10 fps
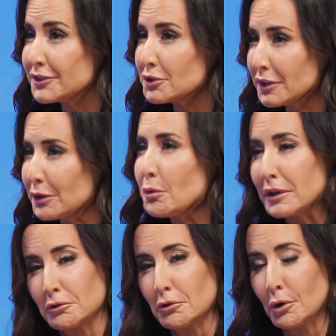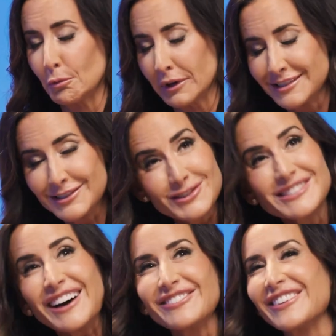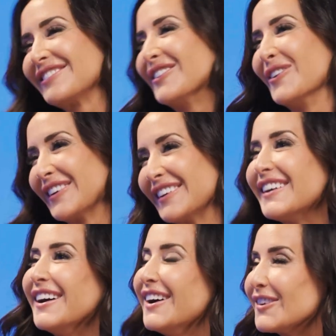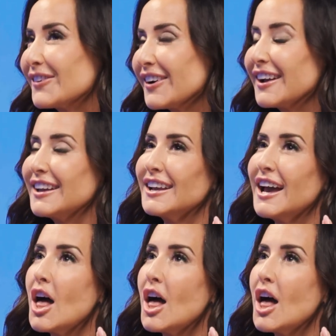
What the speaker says: So like what you're willing to suffer for, right?